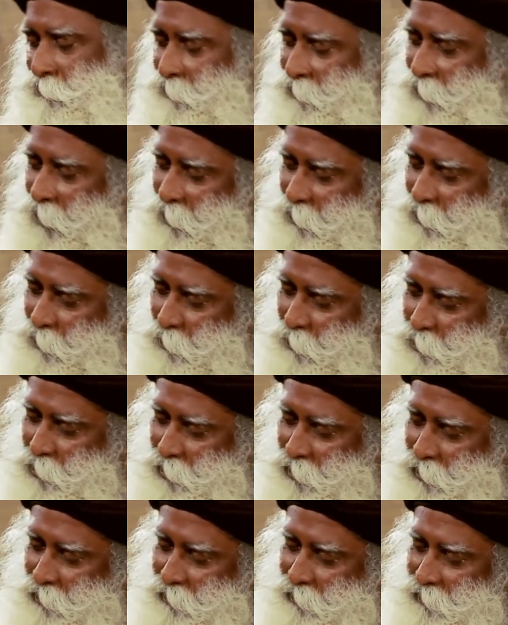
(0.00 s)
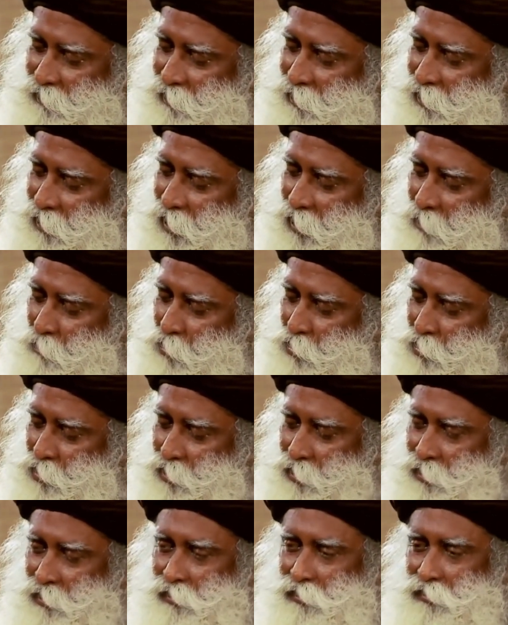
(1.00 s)
psychological,
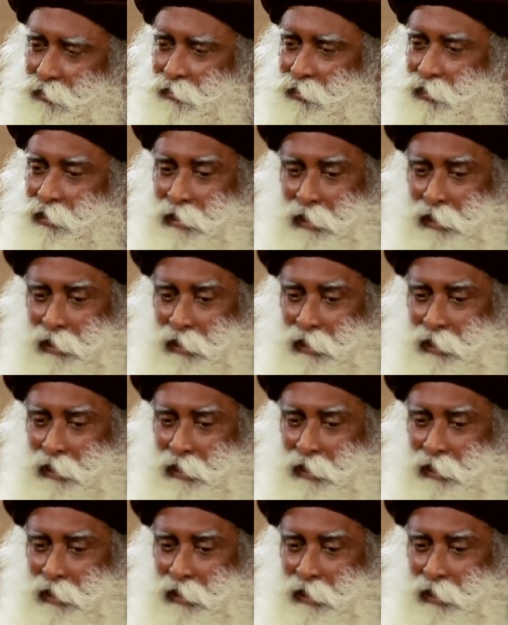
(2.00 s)
emotional,